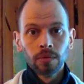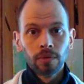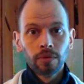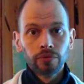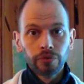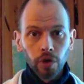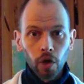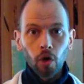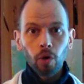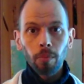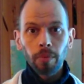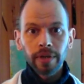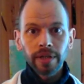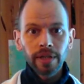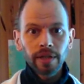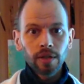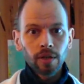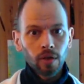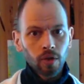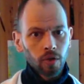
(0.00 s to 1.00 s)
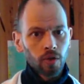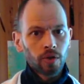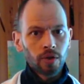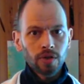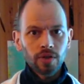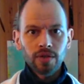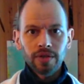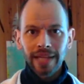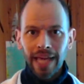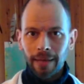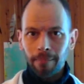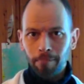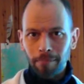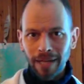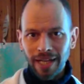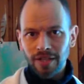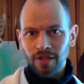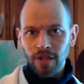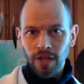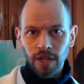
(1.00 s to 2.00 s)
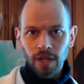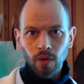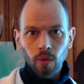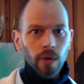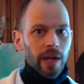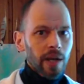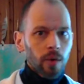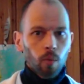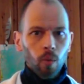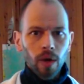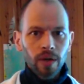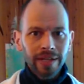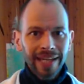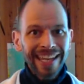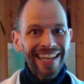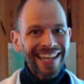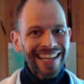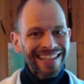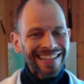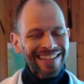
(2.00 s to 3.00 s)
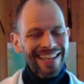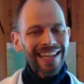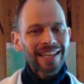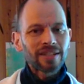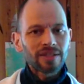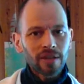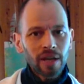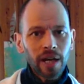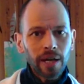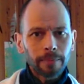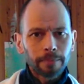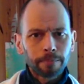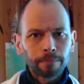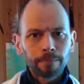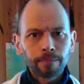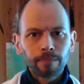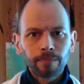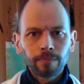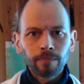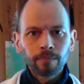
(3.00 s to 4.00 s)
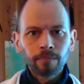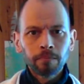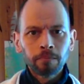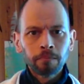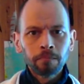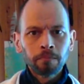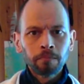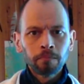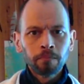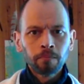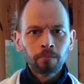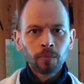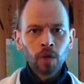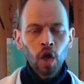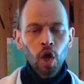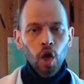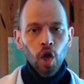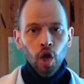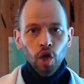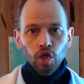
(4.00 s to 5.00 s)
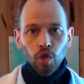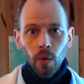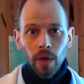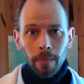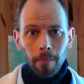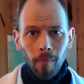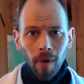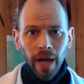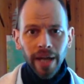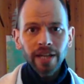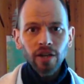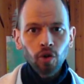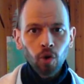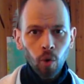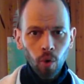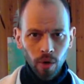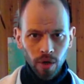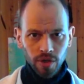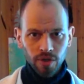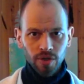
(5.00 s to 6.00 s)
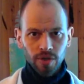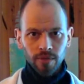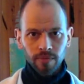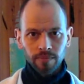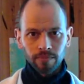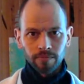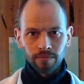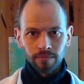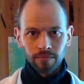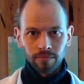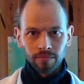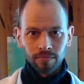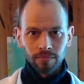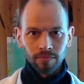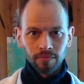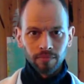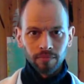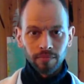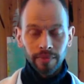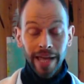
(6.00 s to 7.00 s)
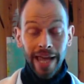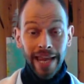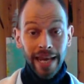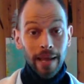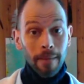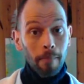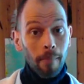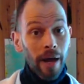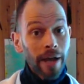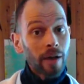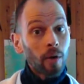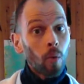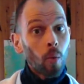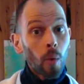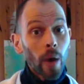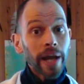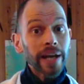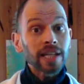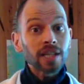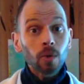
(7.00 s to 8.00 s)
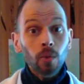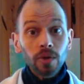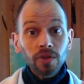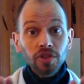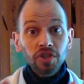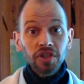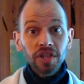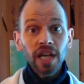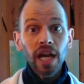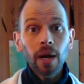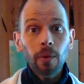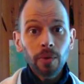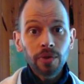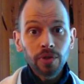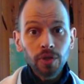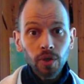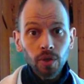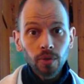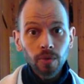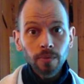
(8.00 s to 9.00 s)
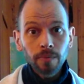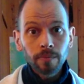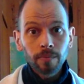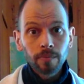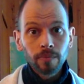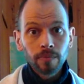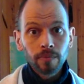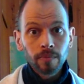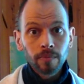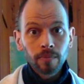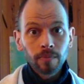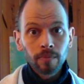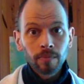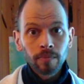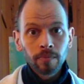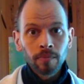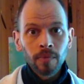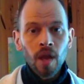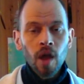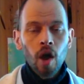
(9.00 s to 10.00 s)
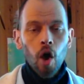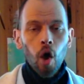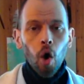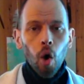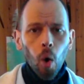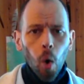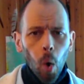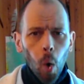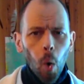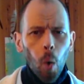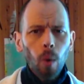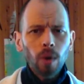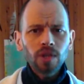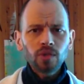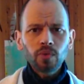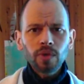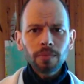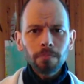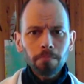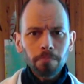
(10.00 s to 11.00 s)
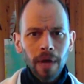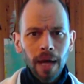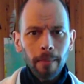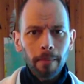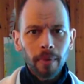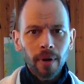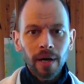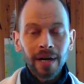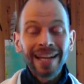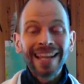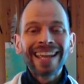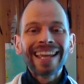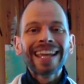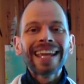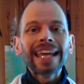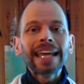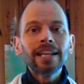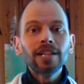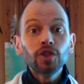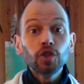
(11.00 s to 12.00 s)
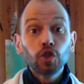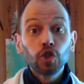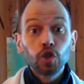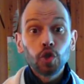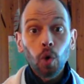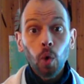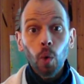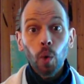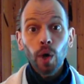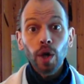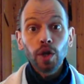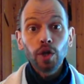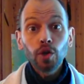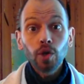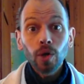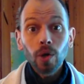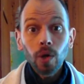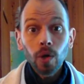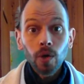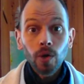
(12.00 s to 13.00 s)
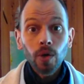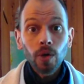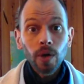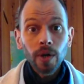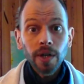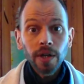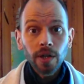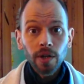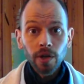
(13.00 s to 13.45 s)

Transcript: Nobody learns that big skill in one day. It takes time. So in my course and in my awareness, I want to share with you, always remember, enjoy your learning